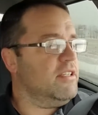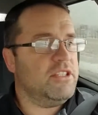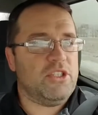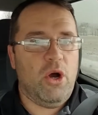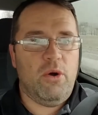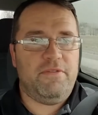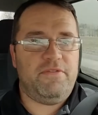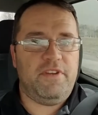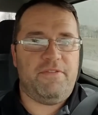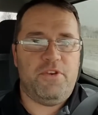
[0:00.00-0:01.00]
So
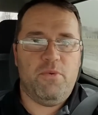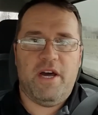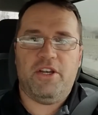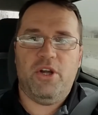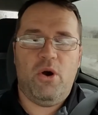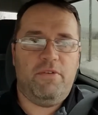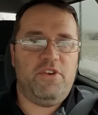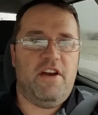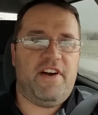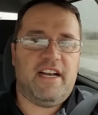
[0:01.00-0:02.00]
if you want to know if
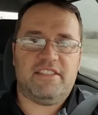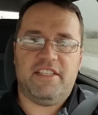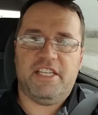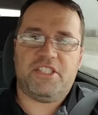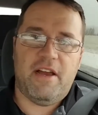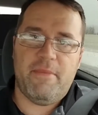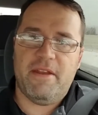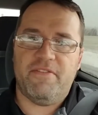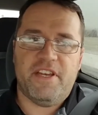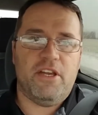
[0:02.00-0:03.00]
you have oxidation, I've
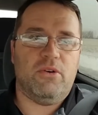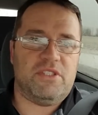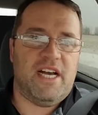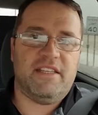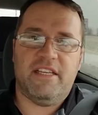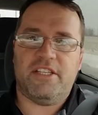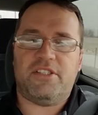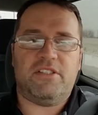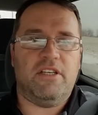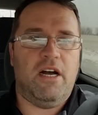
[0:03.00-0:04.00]
made videos on this.